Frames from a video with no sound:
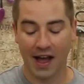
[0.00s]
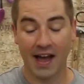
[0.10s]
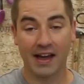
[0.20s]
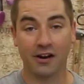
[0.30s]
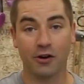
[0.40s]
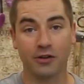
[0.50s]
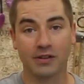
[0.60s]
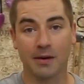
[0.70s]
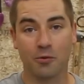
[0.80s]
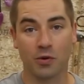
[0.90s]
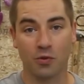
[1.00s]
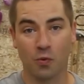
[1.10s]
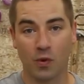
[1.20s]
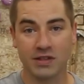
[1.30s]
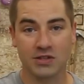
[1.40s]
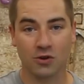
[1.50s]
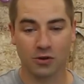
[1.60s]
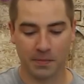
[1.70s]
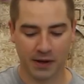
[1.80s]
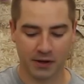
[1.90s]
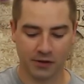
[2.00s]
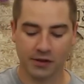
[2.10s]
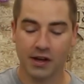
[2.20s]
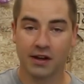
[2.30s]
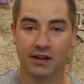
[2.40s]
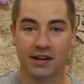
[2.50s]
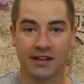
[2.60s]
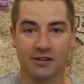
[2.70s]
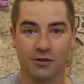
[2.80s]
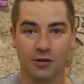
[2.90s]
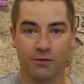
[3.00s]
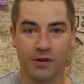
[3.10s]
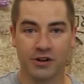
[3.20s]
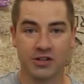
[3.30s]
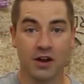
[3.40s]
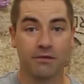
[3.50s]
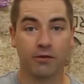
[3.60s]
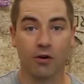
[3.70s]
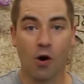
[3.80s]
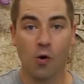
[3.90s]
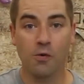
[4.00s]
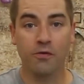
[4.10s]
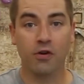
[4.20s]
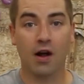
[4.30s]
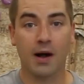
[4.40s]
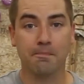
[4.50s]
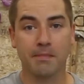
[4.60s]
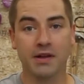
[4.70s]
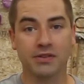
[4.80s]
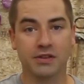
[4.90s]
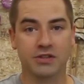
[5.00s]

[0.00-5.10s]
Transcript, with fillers: I had it hooked up with one solar panel connected to the fridge for over a month